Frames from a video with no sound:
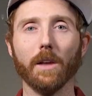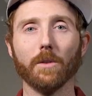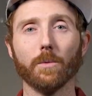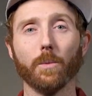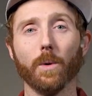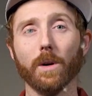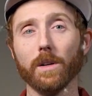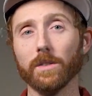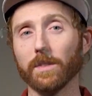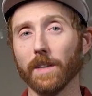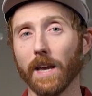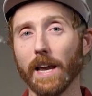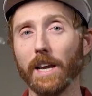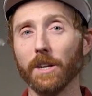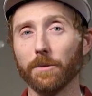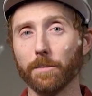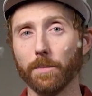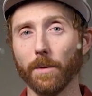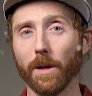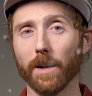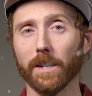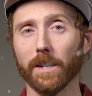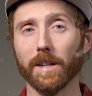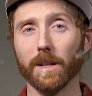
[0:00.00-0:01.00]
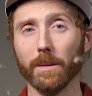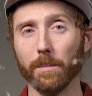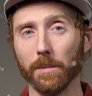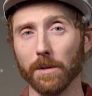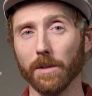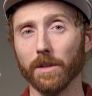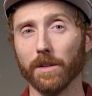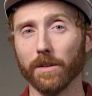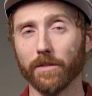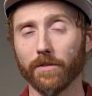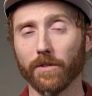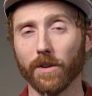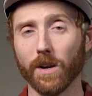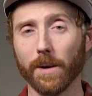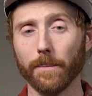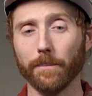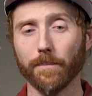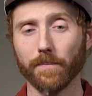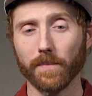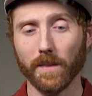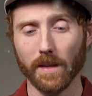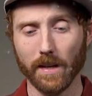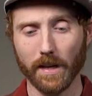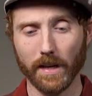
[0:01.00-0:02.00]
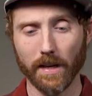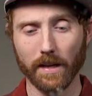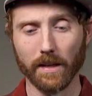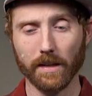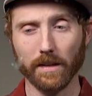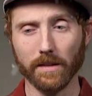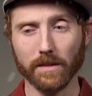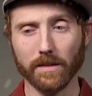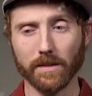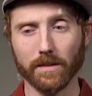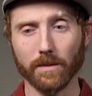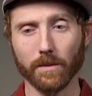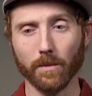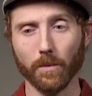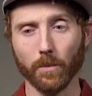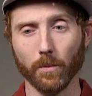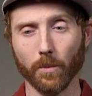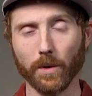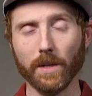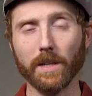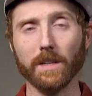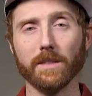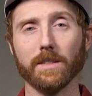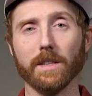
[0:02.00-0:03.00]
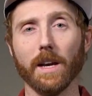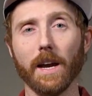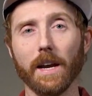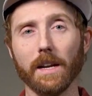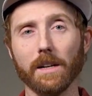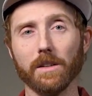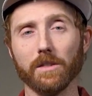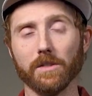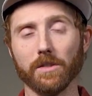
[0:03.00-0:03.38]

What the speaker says: As well as the H block in the middle of your frame is redesigned,